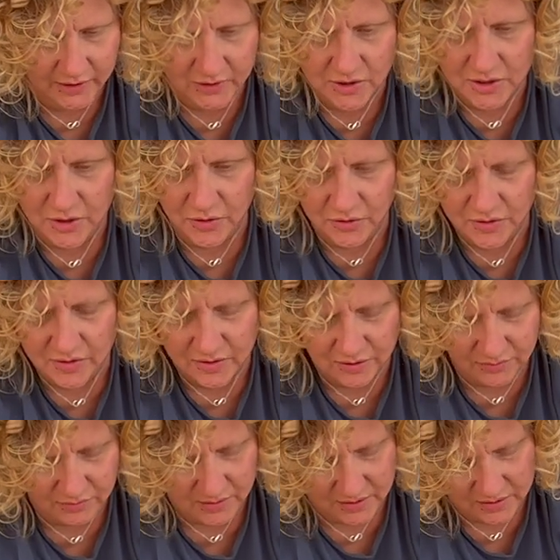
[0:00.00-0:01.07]
it just turns
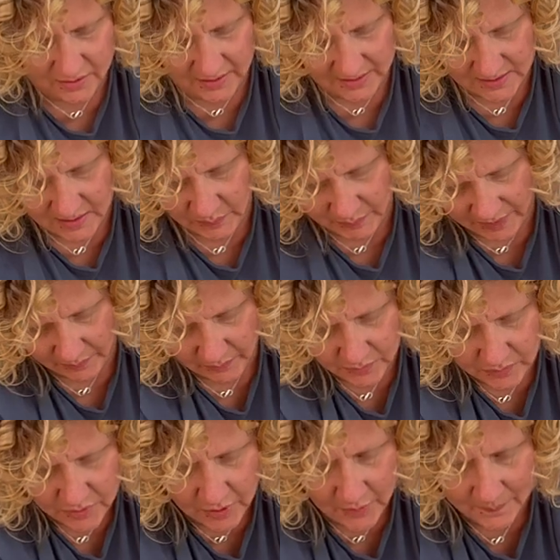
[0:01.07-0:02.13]
to this nasty powder.
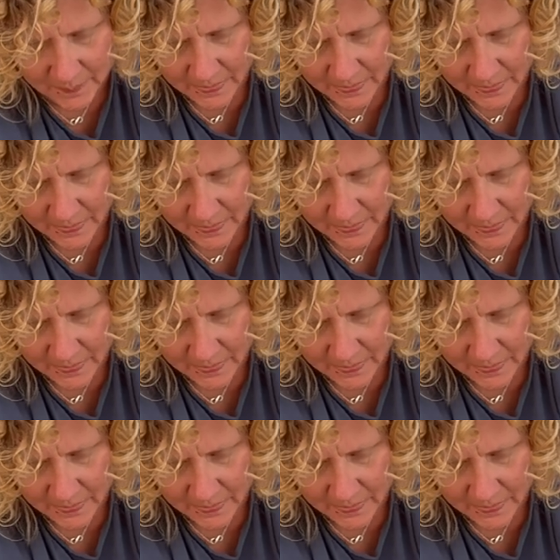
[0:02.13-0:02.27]
So